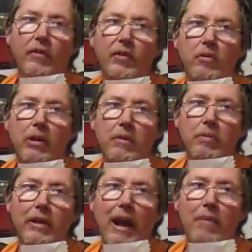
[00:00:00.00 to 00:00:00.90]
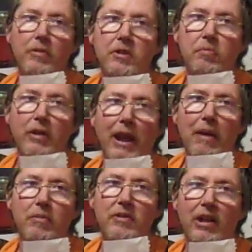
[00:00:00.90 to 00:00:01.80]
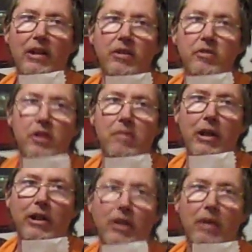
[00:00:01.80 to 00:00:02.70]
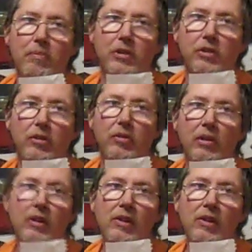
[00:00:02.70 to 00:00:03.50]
If you want to put apples, and usually about a cup or two